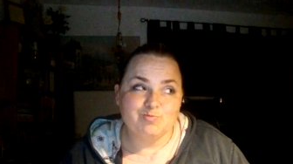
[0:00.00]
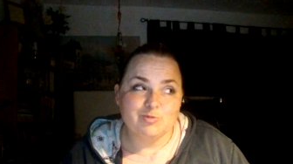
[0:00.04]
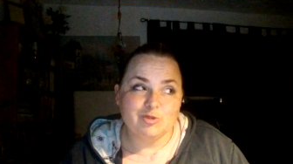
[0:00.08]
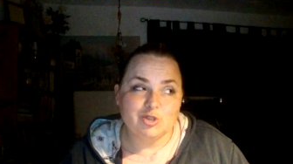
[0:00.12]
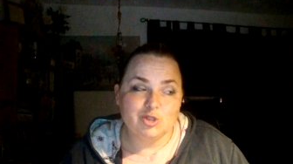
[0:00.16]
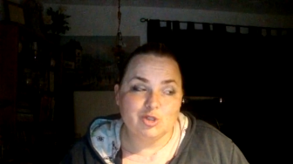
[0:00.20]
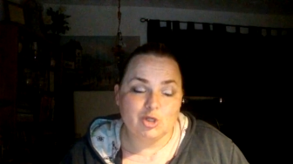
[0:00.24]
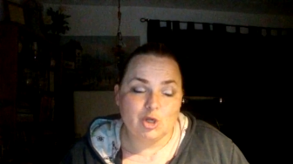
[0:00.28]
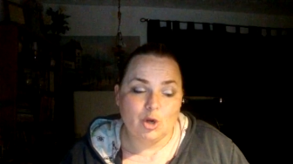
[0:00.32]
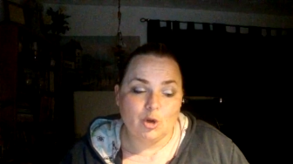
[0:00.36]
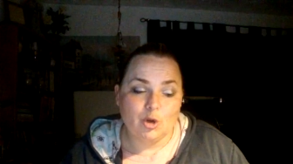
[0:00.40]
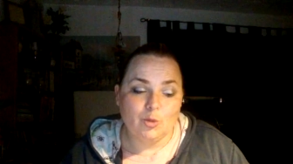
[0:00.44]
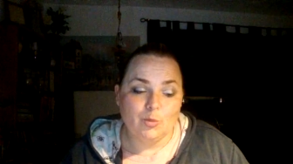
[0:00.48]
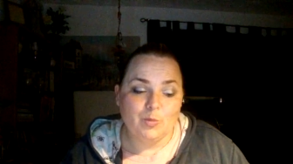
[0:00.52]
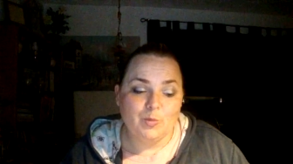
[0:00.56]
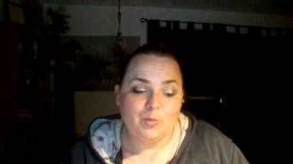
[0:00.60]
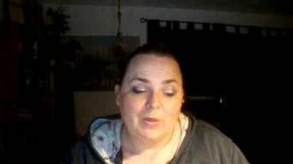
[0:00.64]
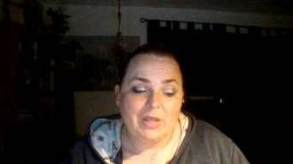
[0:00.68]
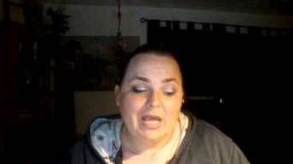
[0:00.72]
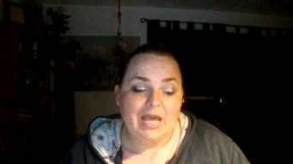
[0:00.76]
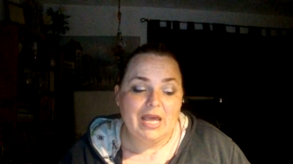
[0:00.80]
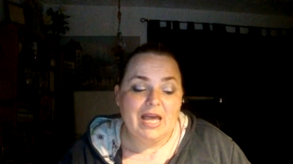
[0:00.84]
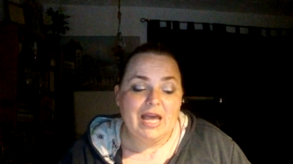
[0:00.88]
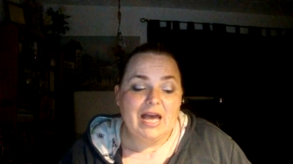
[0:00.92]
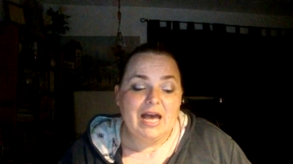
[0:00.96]
So
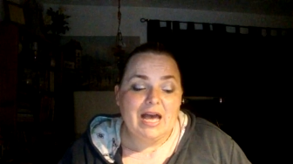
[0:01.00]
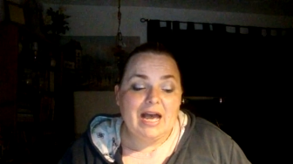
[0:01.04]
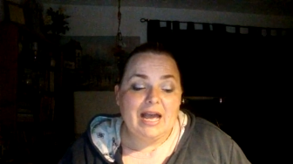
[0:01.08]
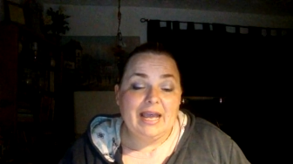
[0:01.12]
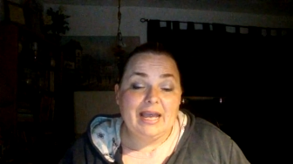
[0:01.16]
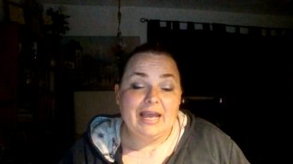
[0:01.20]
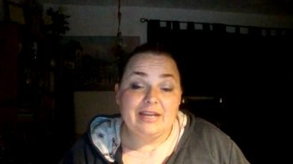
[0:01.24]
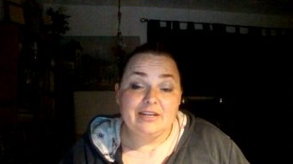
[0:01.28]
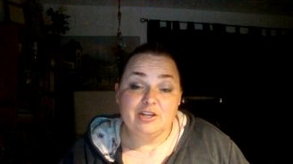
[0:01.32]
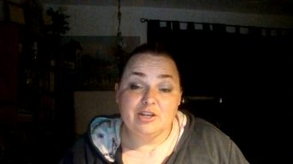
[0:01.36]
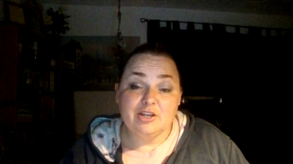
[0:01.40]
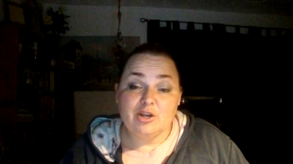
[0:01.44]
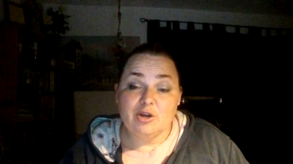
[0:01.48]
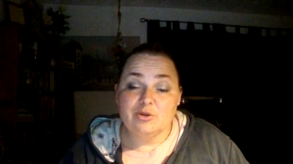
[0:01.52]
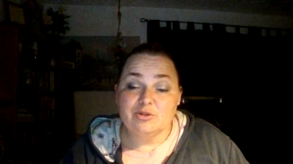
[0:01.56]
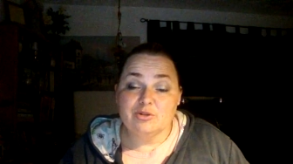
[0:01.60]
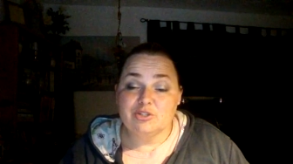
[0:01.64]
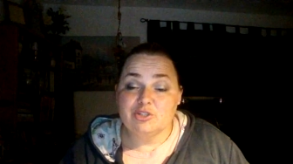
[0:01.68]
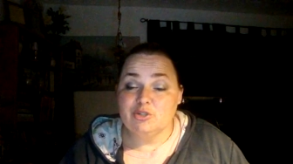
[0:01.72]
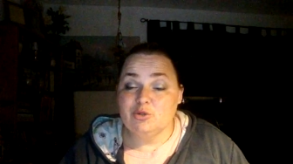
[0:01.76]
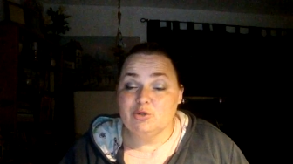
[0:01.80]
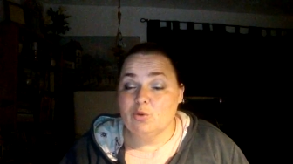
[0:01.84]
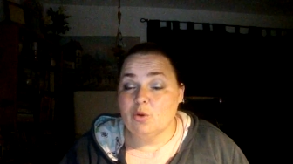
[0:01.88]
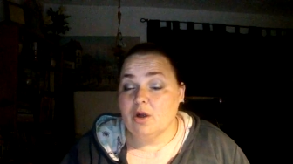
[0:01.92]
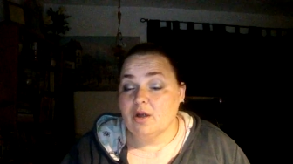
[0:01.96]
I had to go
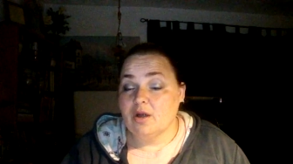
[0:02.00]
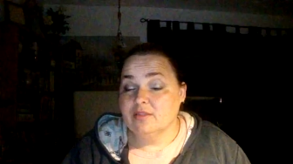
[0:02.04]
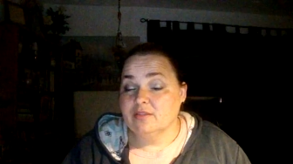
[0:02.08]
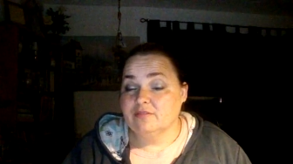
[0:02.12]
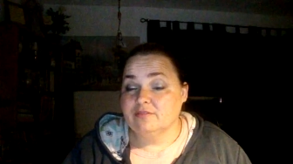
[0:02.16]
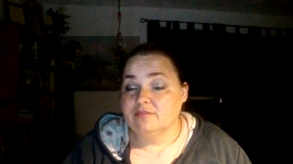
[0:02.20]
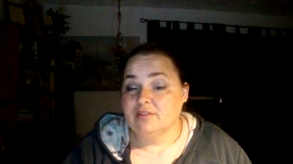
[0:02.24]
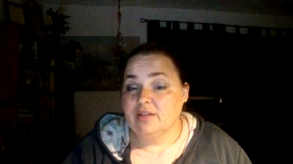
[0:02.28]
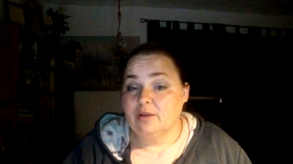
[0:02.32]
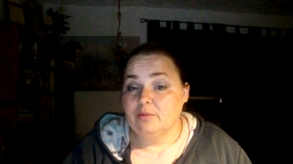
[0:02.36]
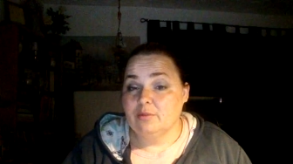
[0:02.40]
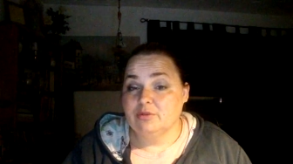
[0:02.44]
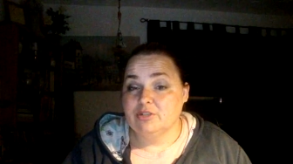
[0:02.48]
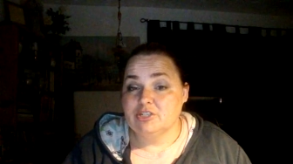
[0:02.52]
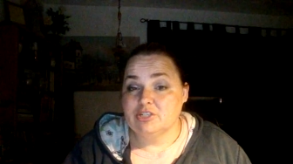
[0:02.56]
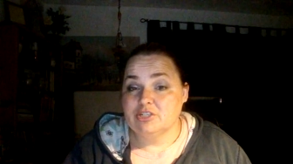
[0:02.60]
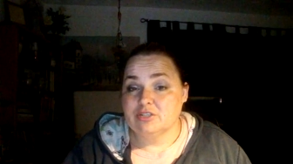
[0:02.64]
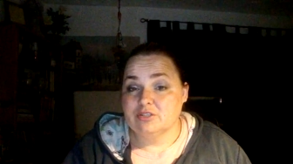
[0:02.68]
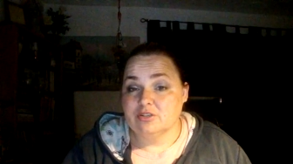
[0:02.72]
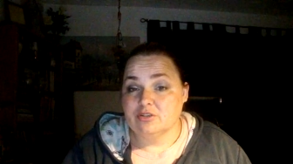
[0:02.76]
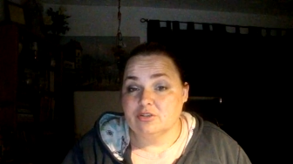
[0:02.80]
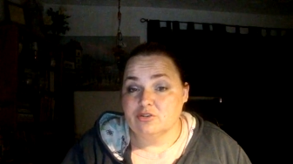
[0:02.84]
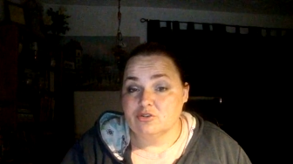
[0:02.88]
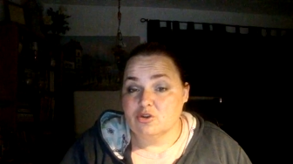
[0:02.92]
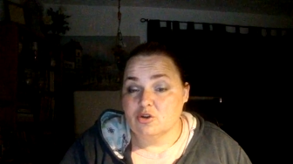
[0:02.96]
to On the Fly, which
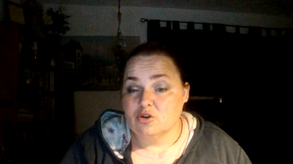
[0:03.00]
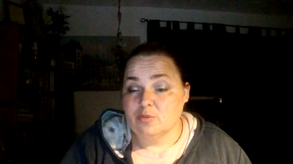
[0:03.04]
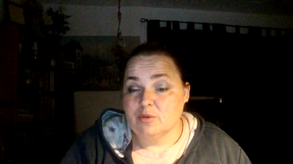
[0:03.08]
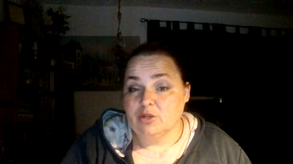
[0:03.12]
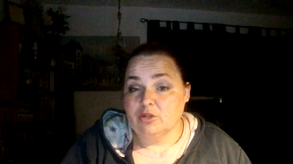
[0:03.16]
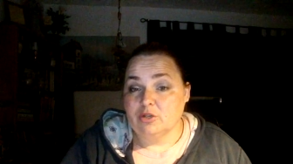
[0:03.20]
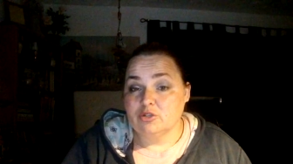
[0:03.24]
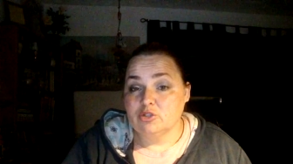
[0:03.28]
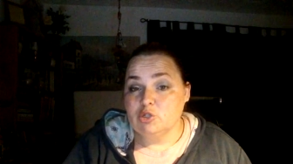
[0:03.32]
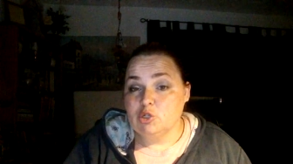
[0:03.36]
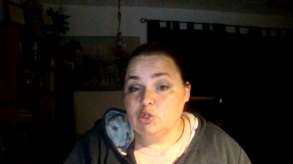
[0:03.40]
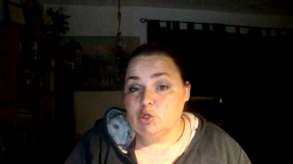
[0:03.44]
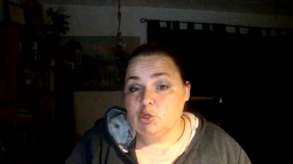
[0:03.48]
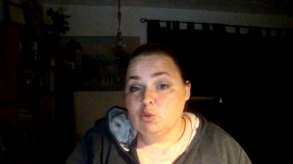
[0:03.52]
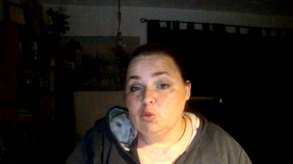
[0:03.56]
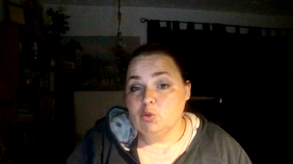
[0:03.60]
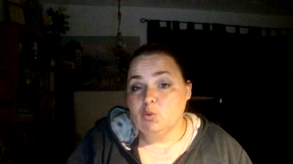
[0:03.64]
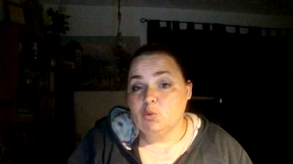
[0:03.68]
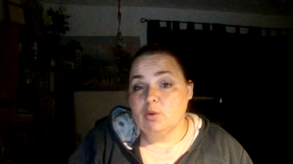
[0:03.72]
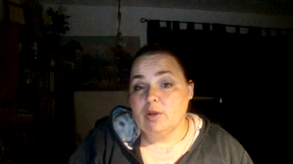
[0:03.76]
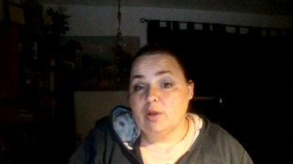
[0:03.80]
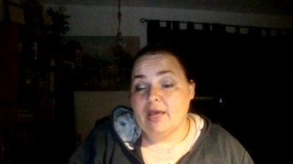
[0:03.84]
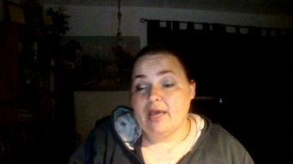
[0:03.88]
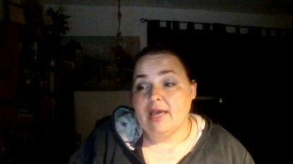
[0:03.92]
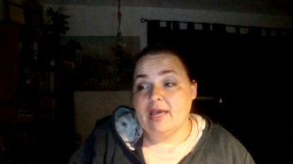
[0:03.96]
is in Terminal
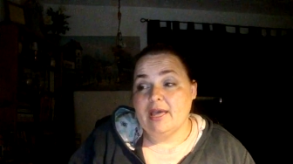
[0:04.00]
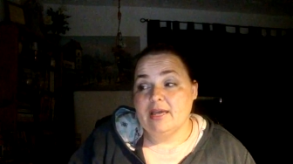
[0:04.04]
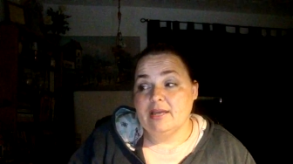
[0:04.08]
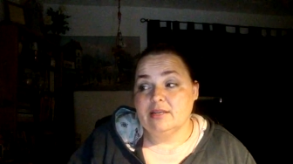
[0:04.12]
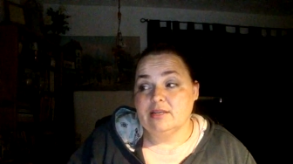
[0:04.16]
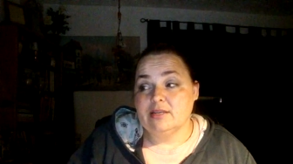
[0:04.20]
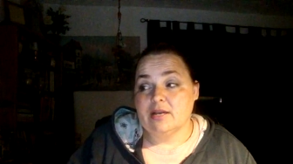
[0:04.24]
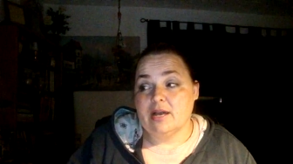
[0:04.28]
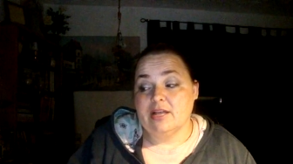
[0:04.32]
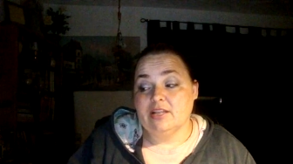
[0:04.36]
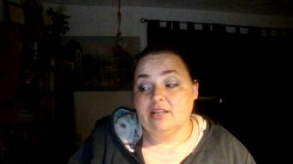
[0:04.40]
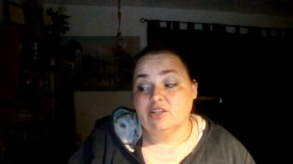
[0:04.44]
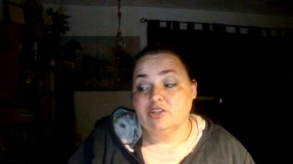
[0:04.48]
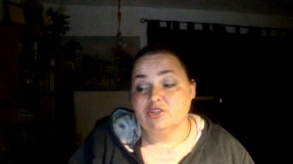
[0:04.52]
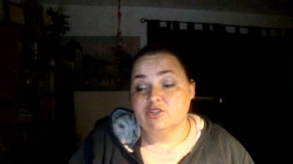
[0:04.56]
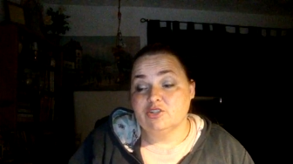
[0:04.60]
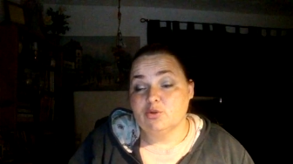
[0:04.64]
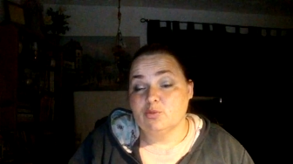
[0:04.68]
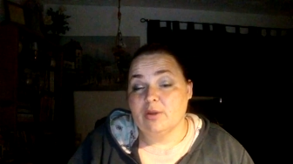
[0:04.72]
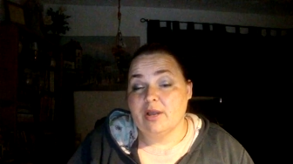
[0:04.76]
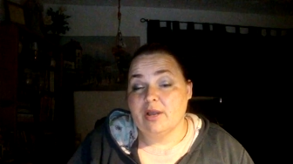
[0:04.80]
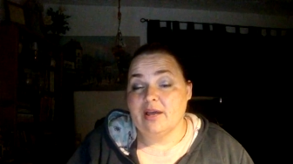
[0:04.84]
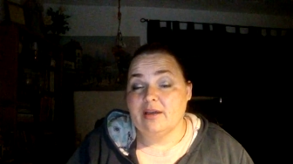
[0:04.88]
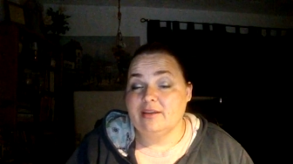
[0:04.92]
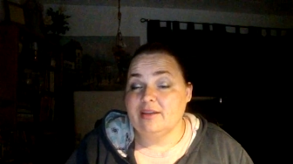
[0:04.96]
2, and I looked
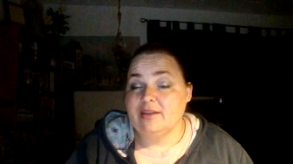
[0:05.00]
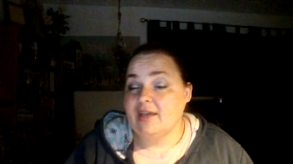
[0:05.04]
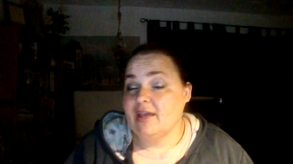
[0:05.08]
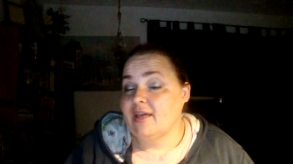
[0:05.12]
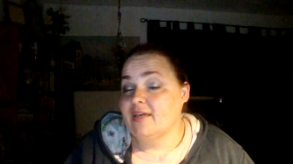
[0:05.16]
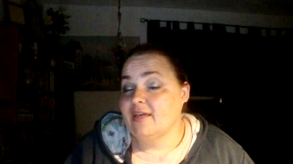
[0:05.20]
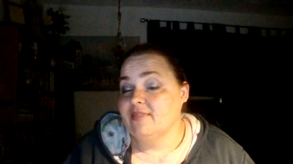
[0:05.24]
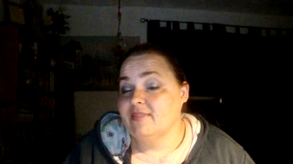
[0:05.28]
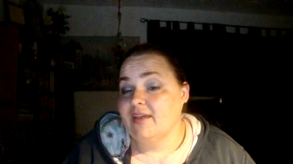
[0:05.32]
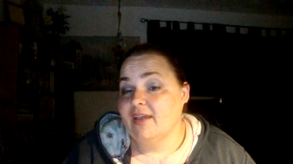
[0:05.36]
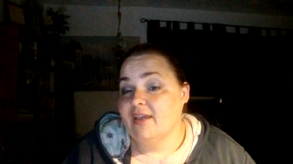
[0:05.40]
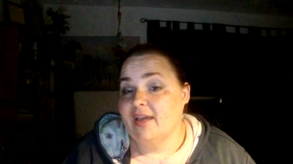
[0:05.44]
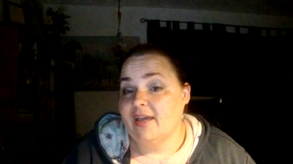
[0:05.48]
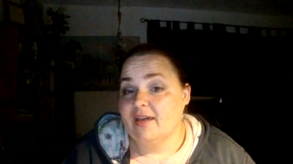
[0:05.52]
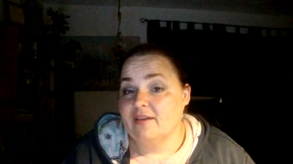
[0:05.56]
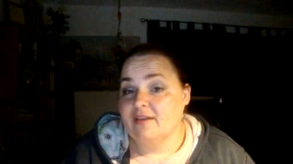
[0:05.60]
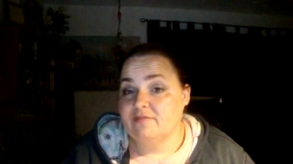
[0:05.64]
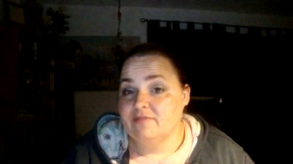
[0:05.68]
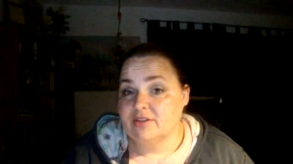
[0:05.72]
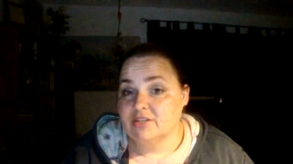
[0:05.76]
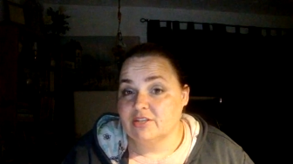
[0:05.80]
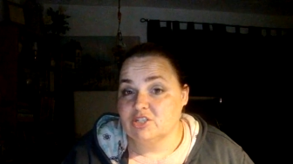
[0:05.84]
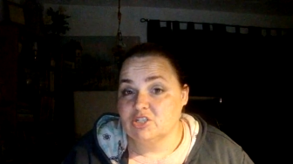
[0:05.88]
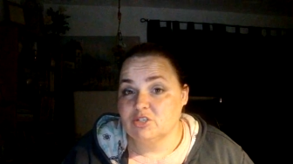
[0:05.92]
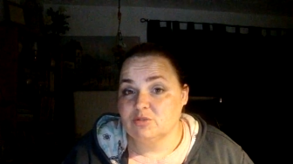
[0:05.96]
around and they
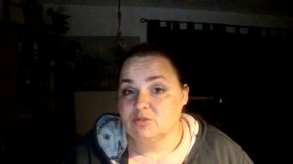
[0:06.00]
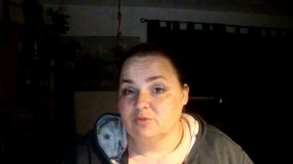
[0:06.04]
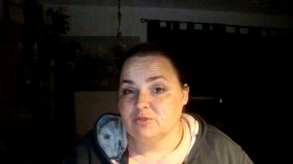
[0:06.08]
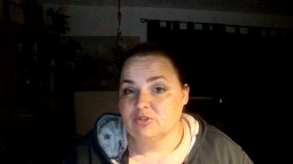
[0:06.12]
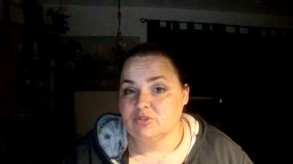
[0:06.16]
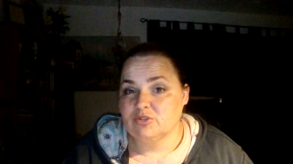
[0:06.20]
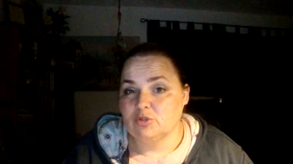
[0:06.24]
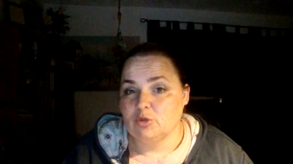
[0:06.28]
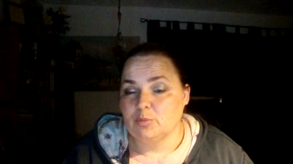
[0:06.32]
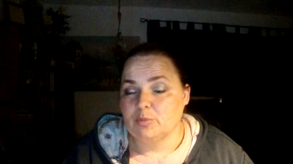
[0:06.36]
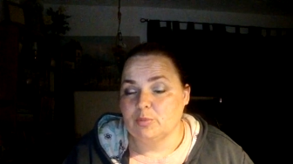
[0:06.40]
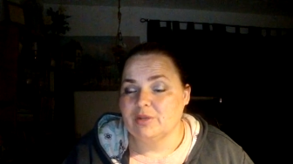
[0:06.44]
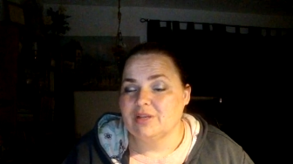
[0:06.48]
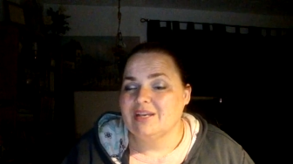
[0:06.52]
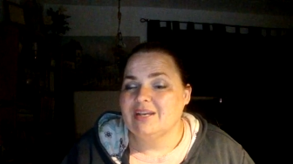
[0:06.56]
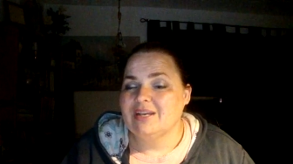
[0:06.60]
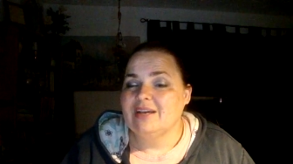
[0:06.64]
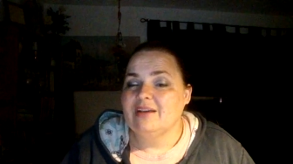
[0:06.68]
had vegetable soup.